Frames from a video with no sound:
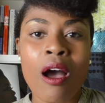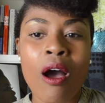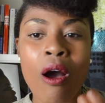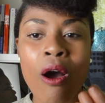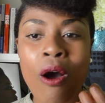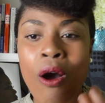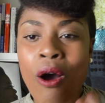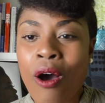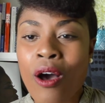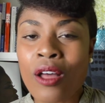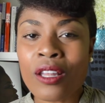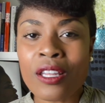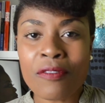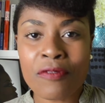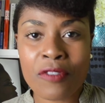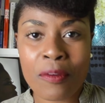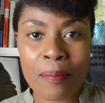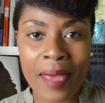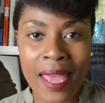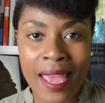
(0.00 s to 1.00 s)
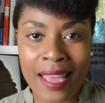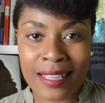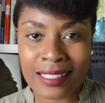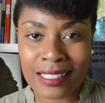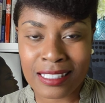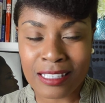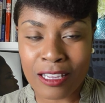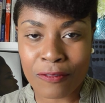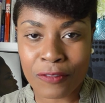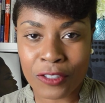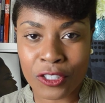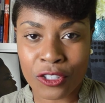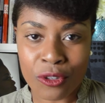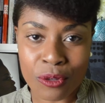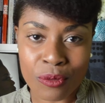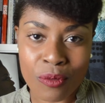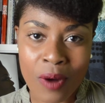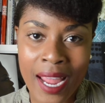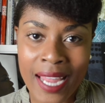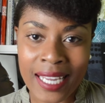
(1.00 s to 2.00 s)
all of the bad stuff in
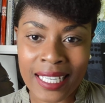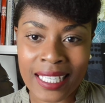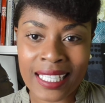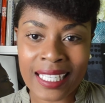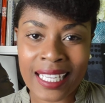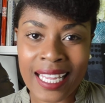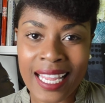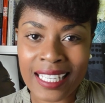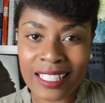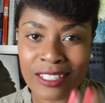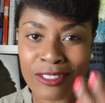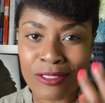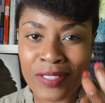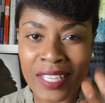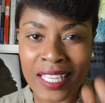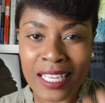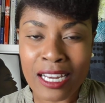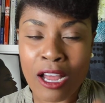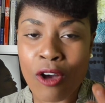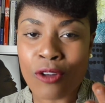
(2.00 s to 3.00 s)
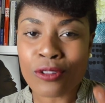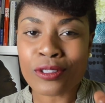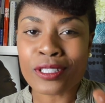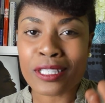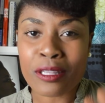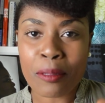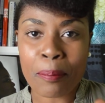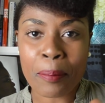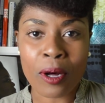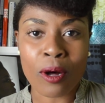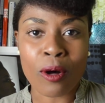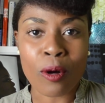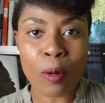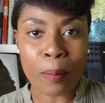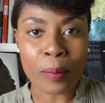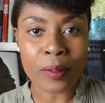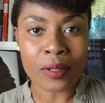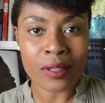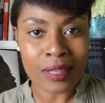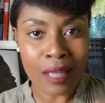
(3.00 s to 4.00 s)
your writing and you get only the
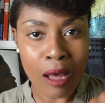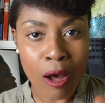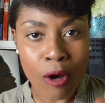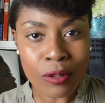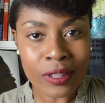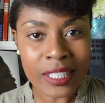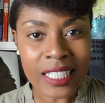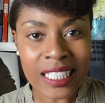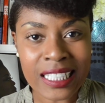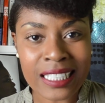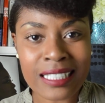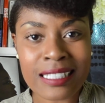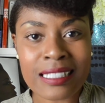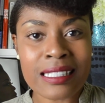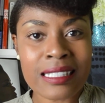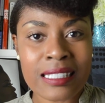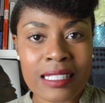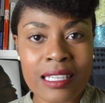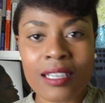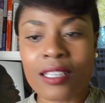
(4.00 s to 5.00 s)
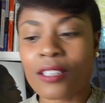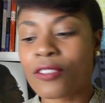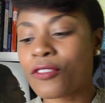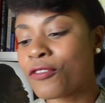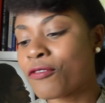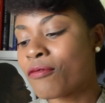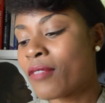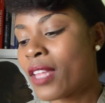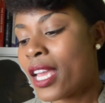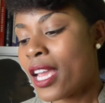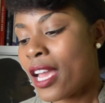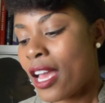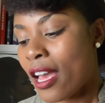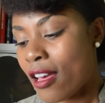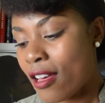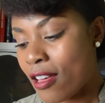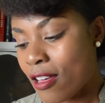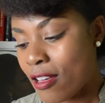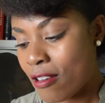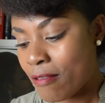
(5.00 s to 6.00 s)
pulp, only the good stuff.
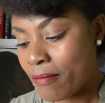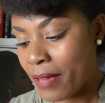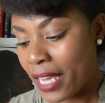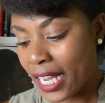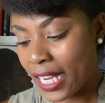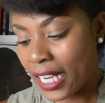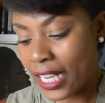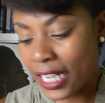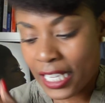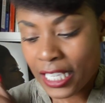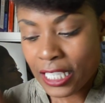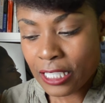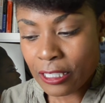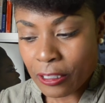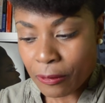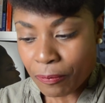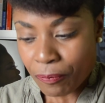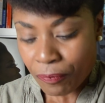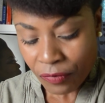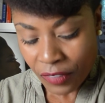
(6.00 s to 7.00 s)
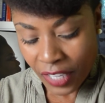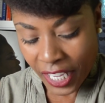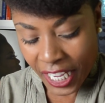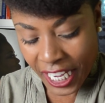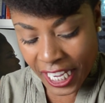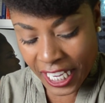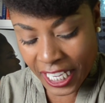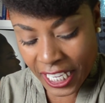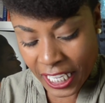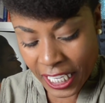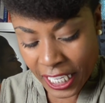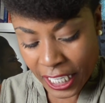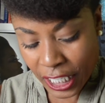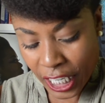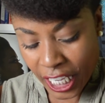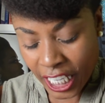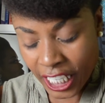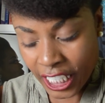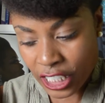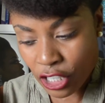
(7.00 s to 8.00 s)
Um, and he
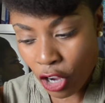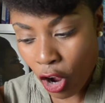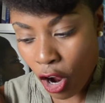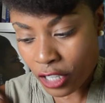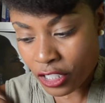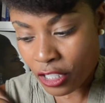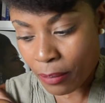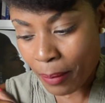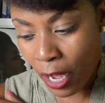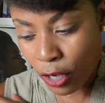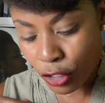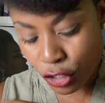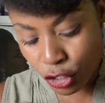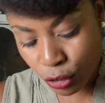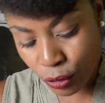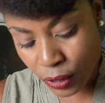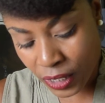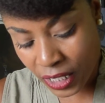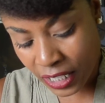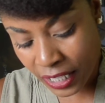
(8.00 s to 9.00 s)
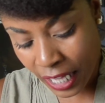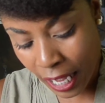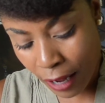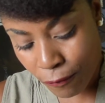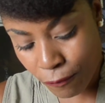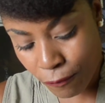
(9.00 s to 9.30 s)
he talks about using that